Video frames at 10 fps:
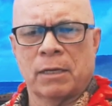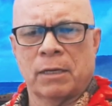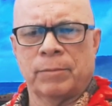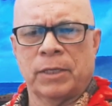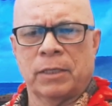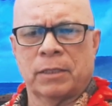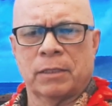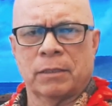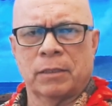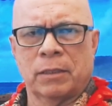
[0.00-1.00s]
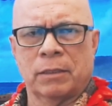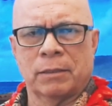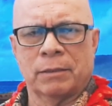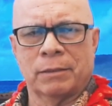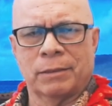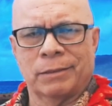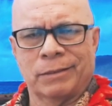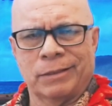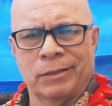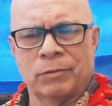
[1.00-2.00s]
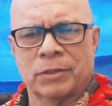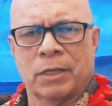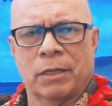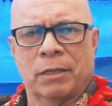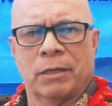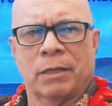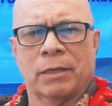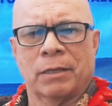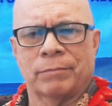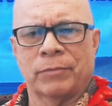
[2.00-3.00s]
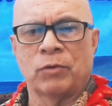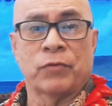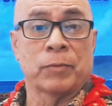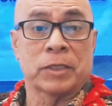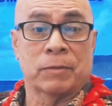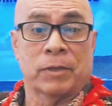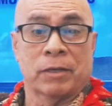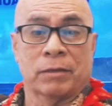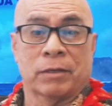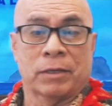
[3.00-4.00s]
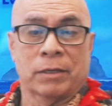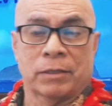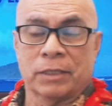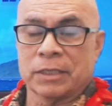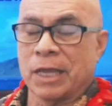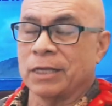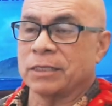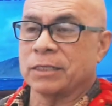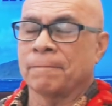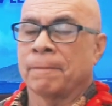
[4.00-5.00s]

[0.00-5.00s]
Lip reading: me use a euphemism here in this case.